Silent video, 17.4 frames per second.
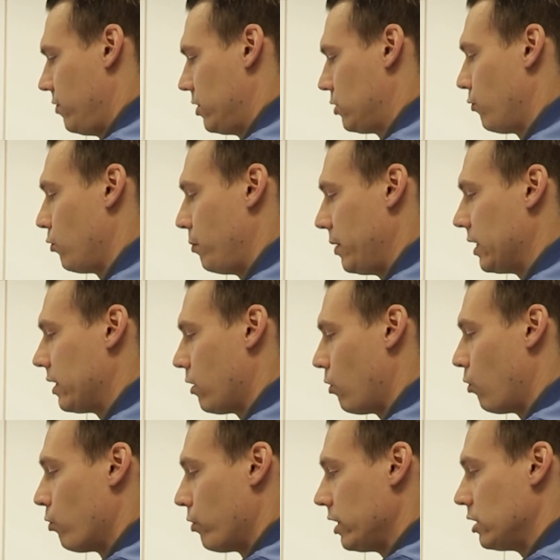which would be
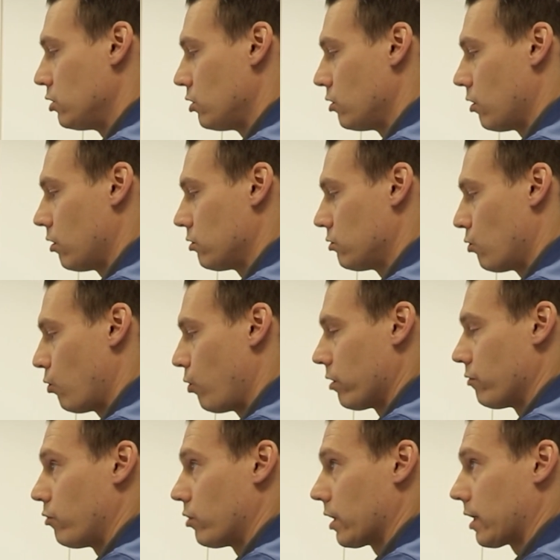the original
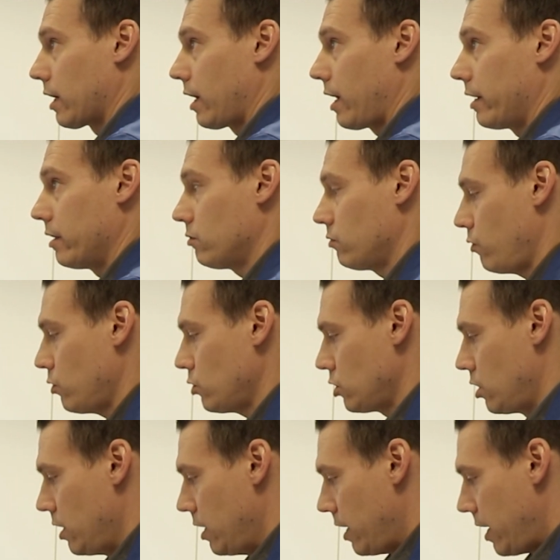drawing for the client's
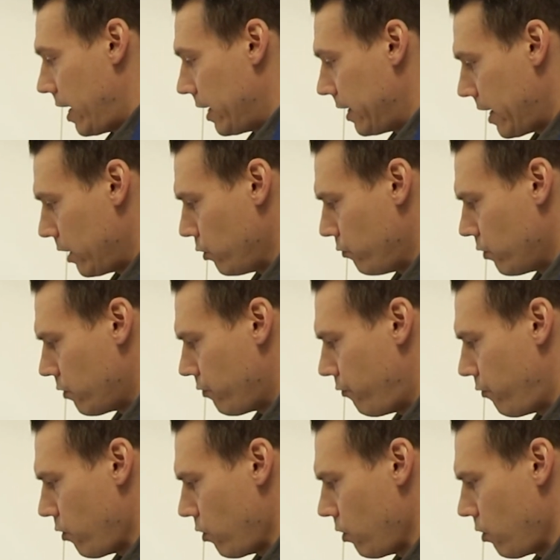watch. And then you would
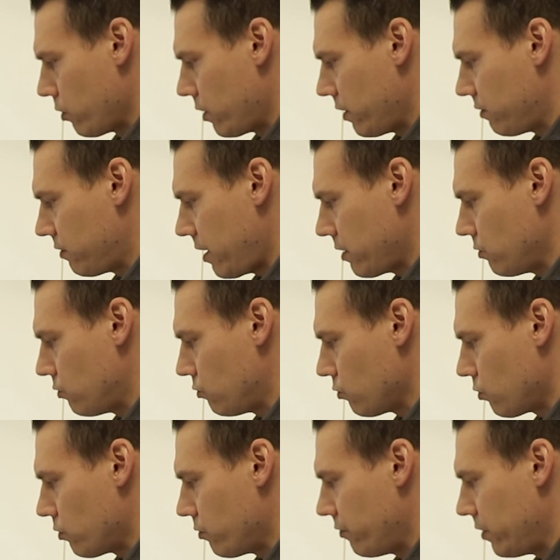follow the
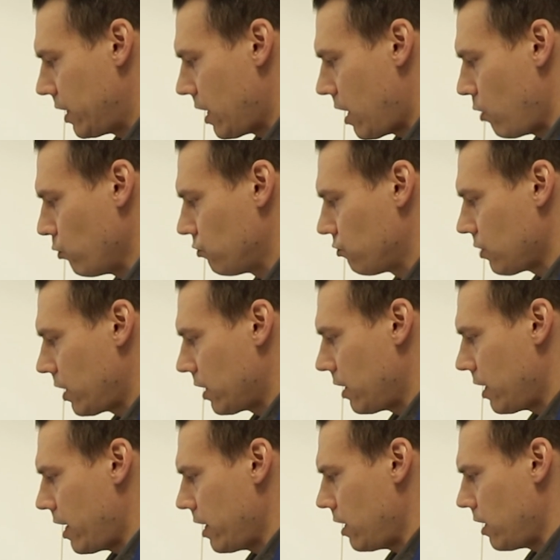sensor with the
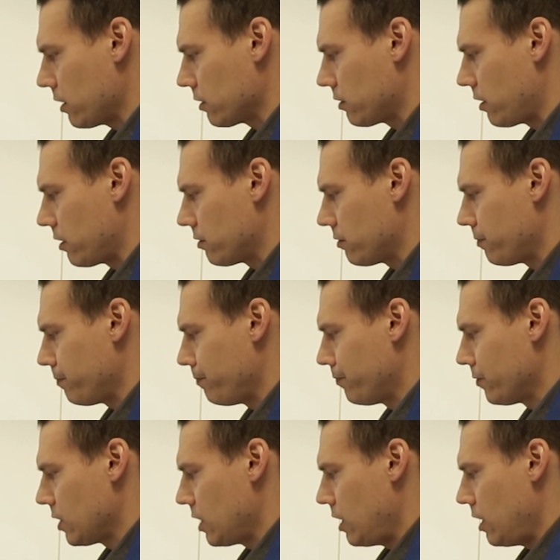outside line like that.
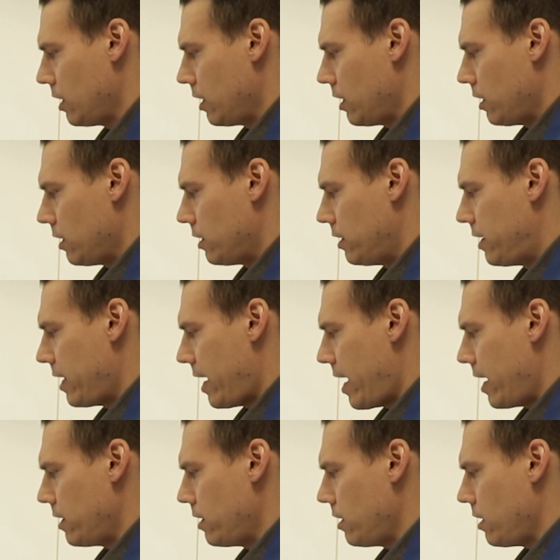
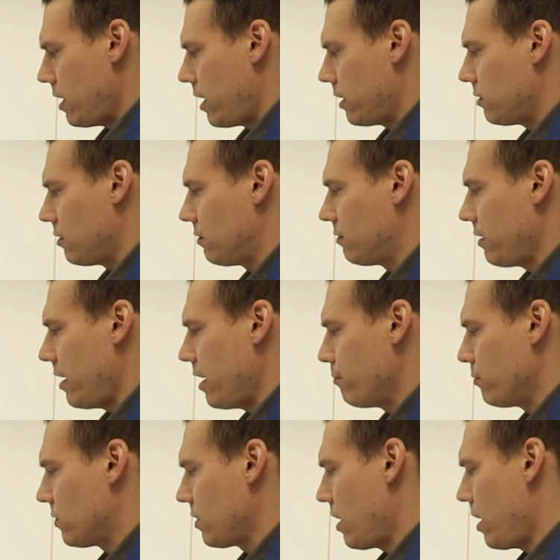Then at the
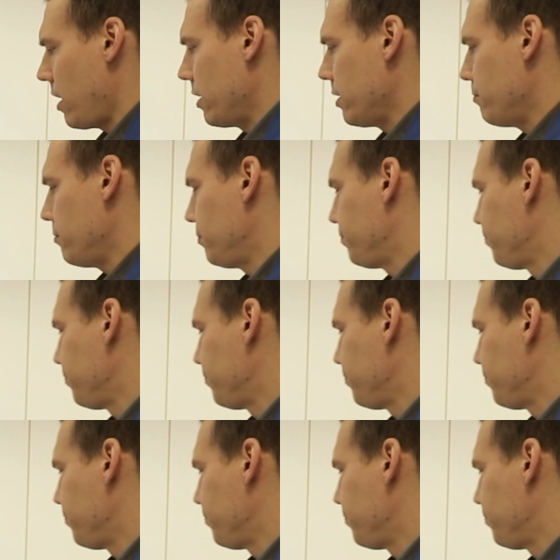same time,